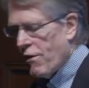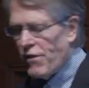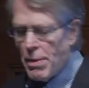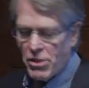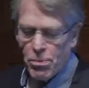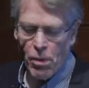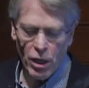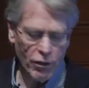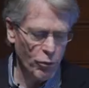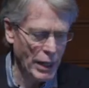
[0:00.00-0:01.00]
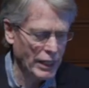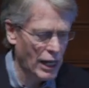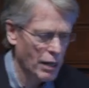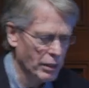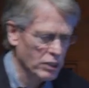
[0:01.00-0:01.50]
famous model from
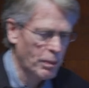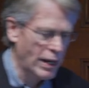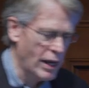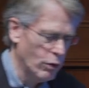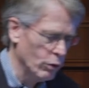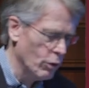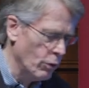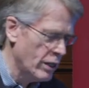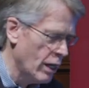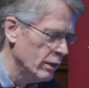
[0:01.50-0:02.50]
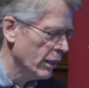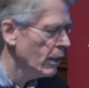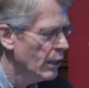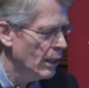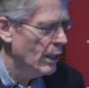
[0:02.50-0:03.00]
economics by Harold Hotelling
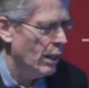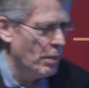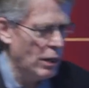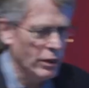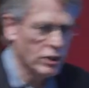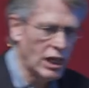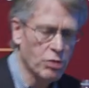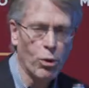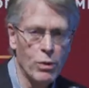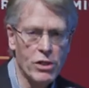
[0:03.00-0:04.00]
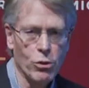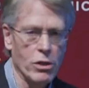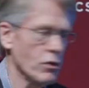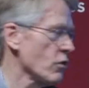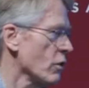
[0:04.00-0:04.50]
about exhaustible
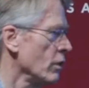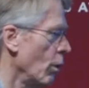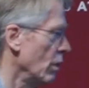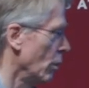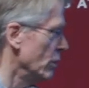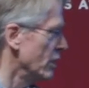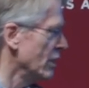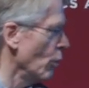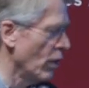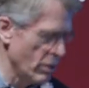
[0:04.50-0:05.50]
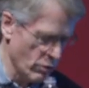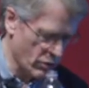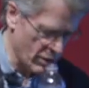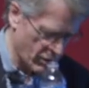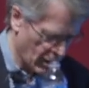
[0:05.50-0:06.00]
resources. I, would just say, well, here's
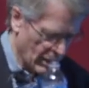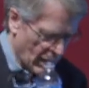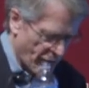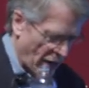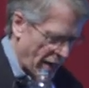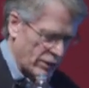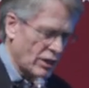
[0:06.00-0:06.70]
this finite